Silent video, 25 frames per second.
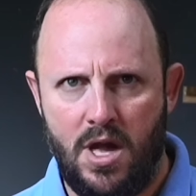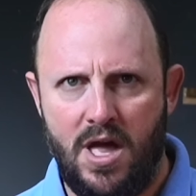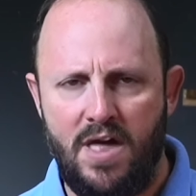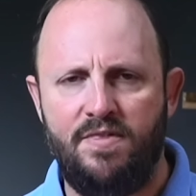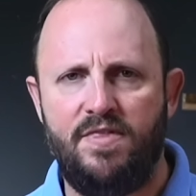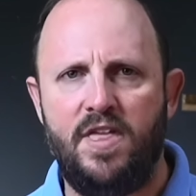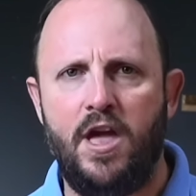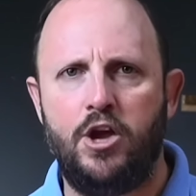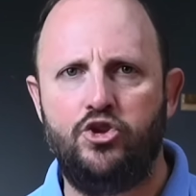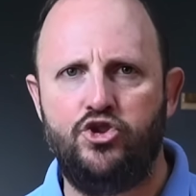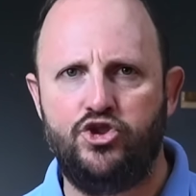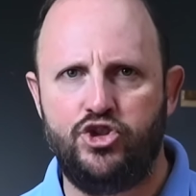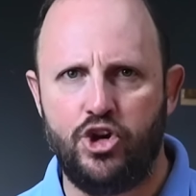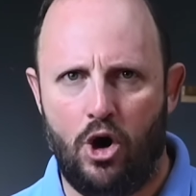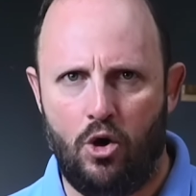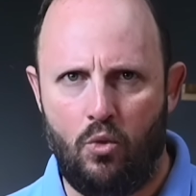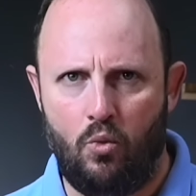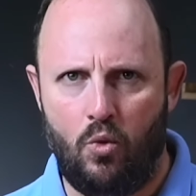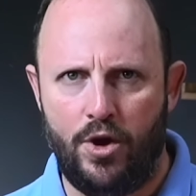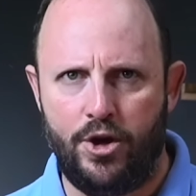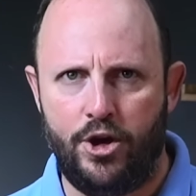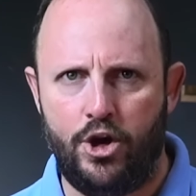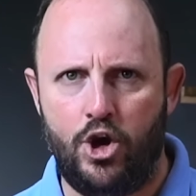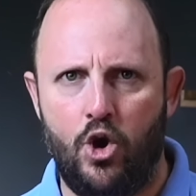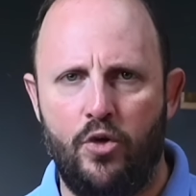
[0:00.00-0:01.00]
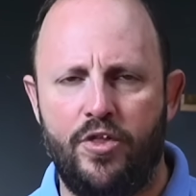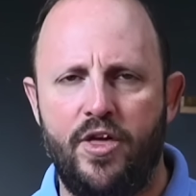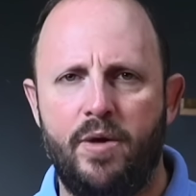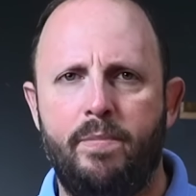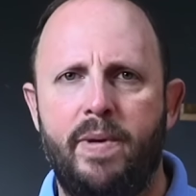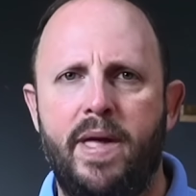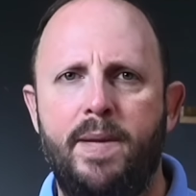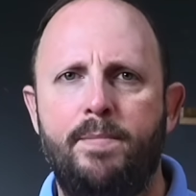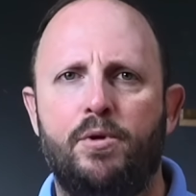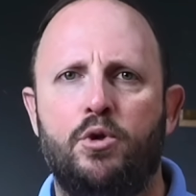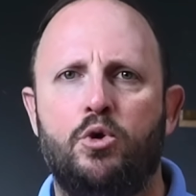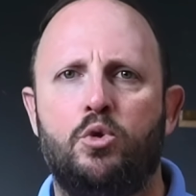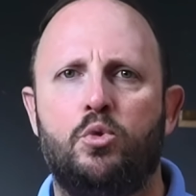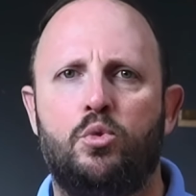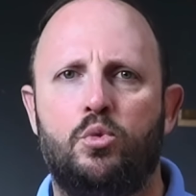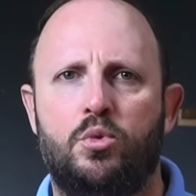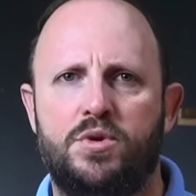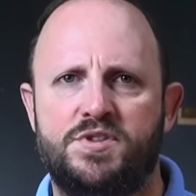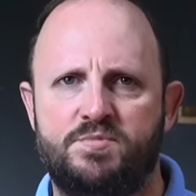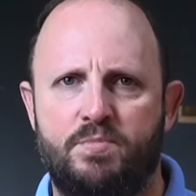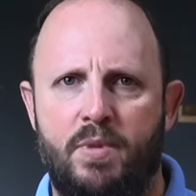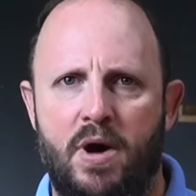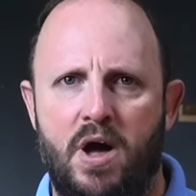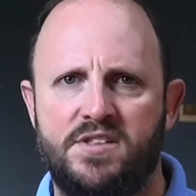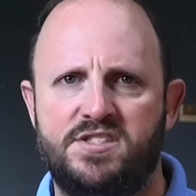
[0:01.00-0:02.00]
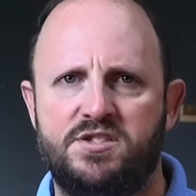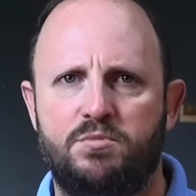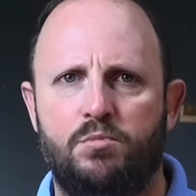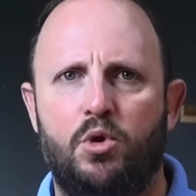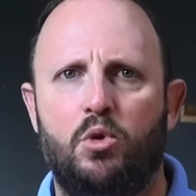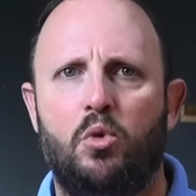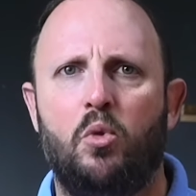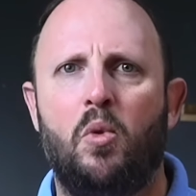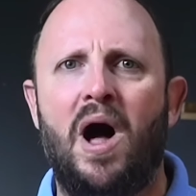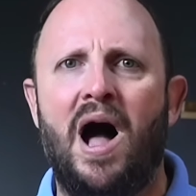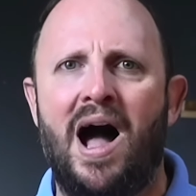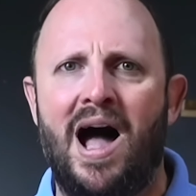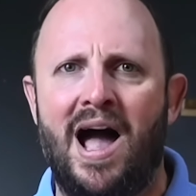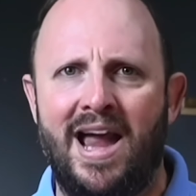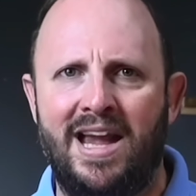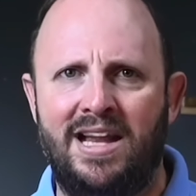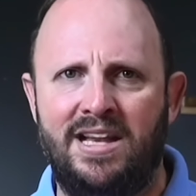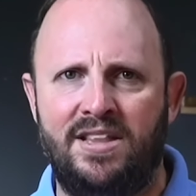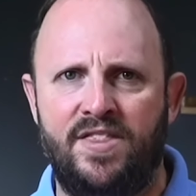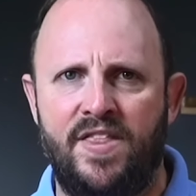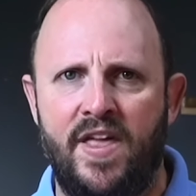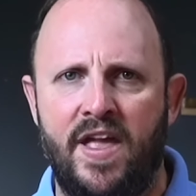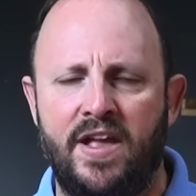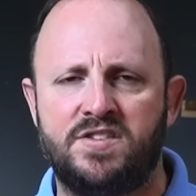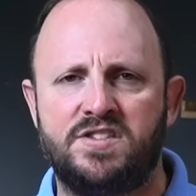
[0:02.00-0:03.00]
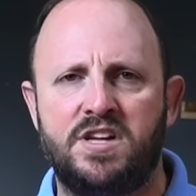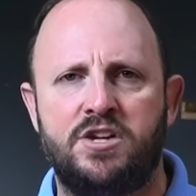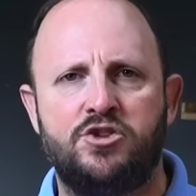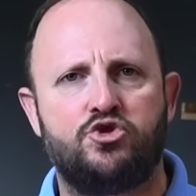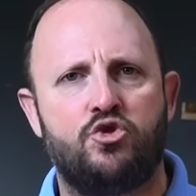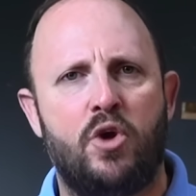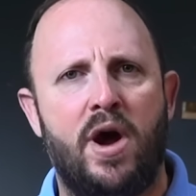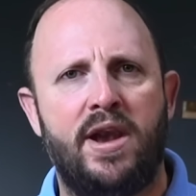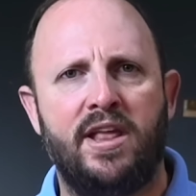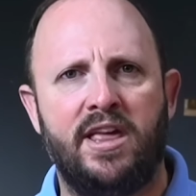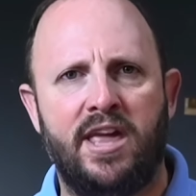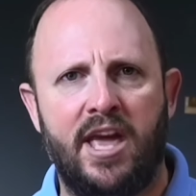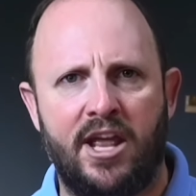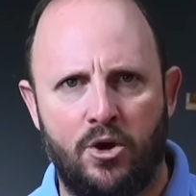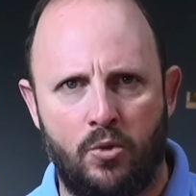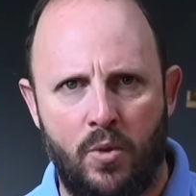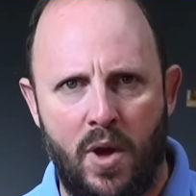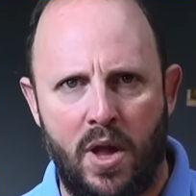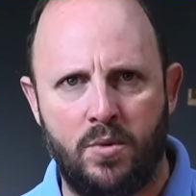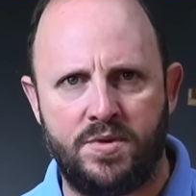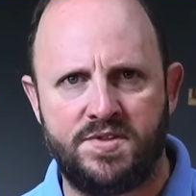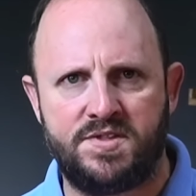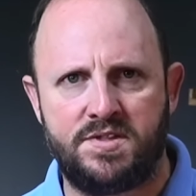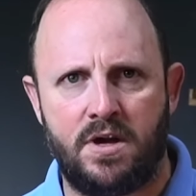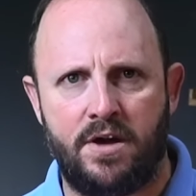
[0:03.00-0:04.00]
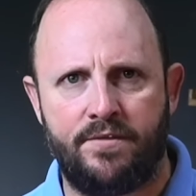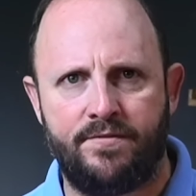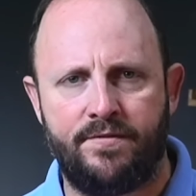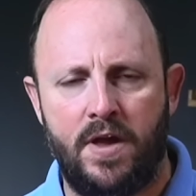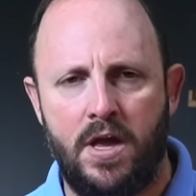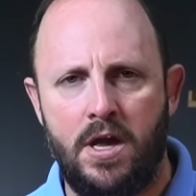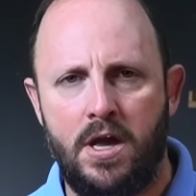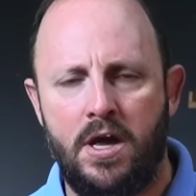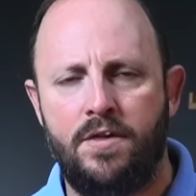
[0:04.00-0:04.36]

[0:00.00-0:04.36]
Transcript: They don't want to know that people who are responsible will hide things and try to get away with stuff.